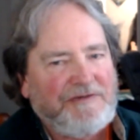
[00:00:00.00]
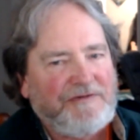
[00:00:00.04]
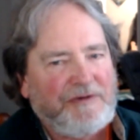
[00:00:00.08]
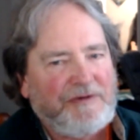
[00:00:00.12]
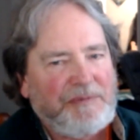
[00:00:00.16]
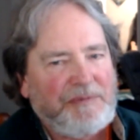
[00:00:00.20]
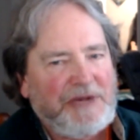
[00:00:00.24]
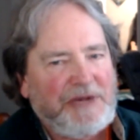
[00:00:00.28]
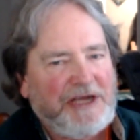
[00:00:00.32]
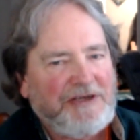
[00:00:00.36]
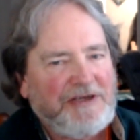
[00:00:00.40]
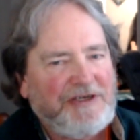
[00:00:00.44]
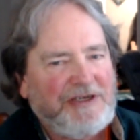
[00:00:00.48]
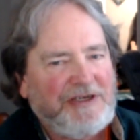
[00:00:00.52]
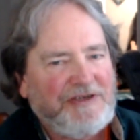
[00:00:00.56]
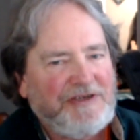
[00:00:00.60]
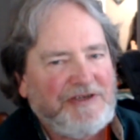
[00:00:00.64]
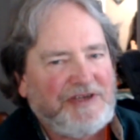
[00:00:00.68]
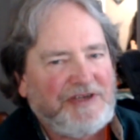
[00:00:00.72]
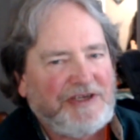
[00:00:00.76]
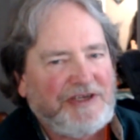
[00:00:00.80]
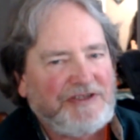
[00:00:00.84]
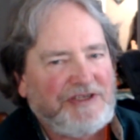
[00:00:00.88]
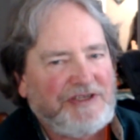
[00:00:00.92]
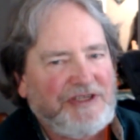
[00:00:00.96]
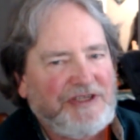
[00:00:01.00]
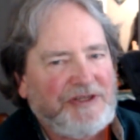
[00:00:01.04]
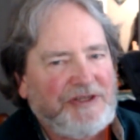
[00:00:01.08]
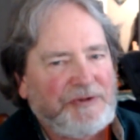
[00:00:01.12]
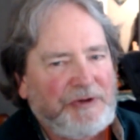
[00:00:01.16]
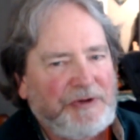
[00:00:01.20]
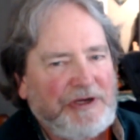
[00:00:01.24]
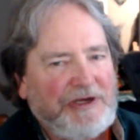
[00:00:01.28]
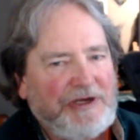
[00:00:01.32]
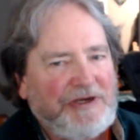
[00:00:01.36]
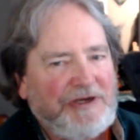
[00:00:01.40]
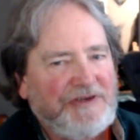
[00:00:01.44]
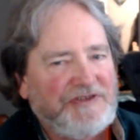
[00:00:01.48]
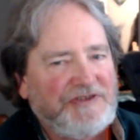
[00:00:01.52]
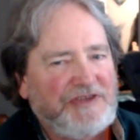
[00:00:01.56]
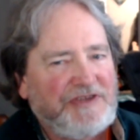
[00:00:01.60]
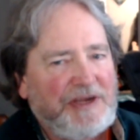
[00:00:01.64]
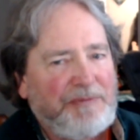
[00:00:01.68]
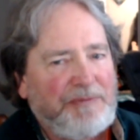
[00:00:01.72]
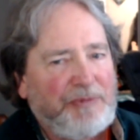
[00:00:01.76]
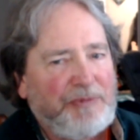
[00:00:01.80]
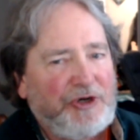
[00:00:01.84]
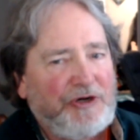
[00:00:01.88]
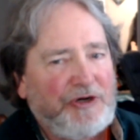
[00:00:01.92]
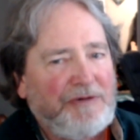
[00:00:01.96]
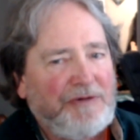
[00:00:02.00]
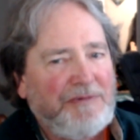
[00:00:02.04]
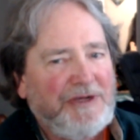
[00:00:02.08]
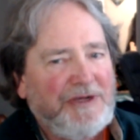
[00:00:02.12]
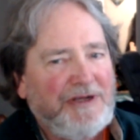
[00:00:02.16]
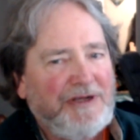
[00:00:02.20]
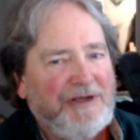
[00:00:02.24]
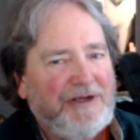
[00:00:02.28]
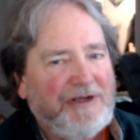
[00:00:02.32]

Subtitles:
from 1963, December,